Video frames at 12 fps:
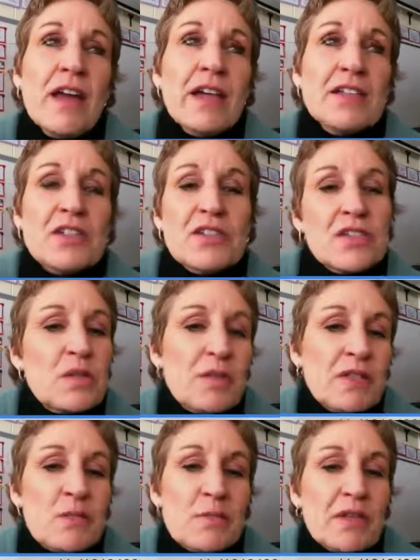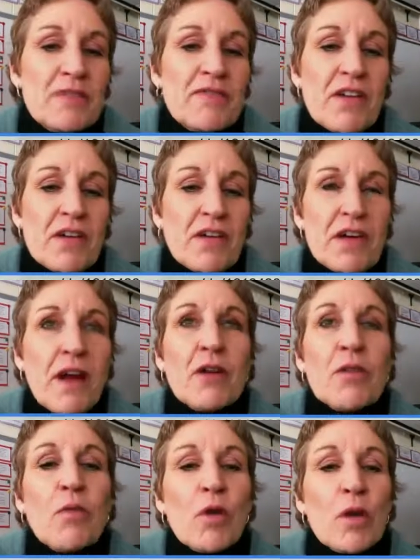it's been very
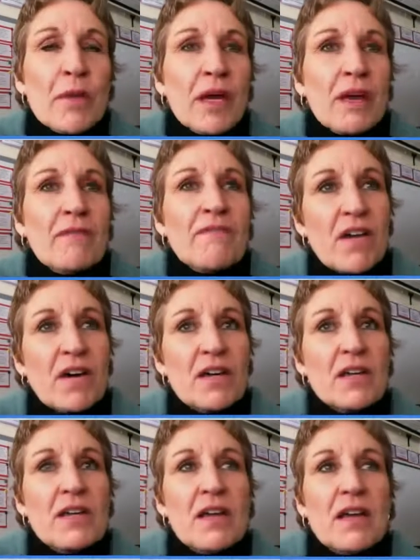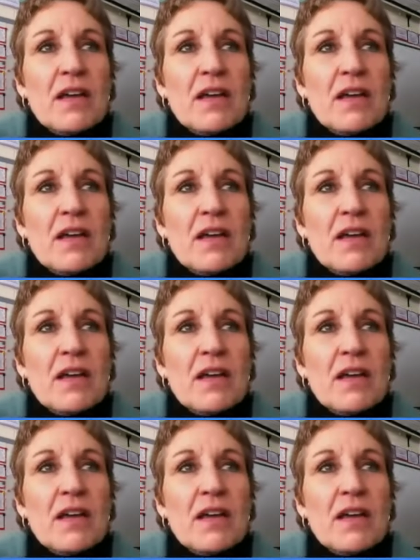heartwarming and fun.